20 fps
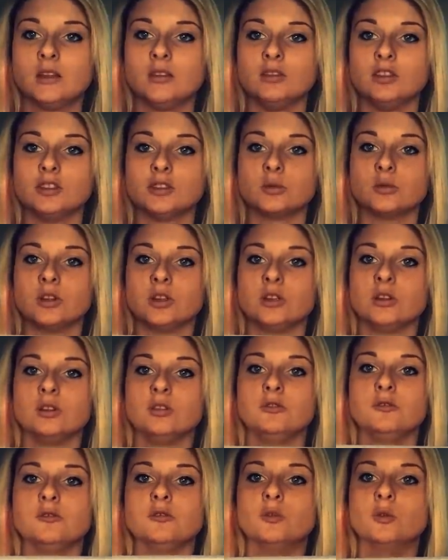These are really
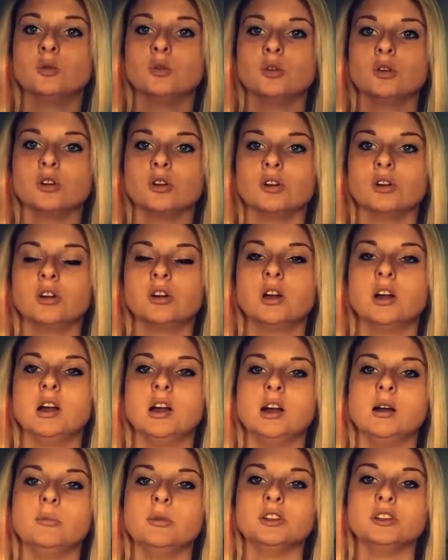good for
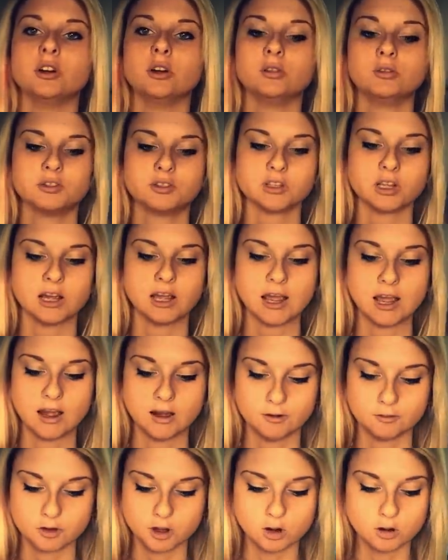adults. I
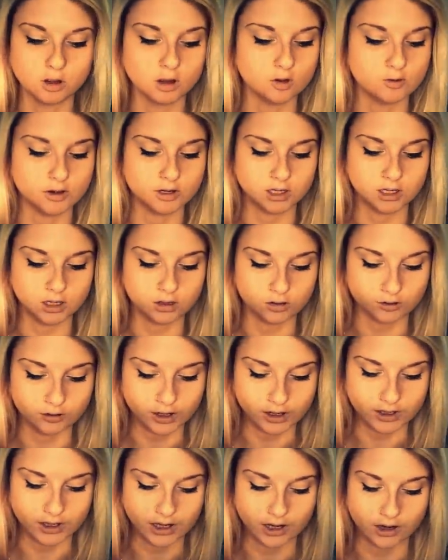have Coco in here right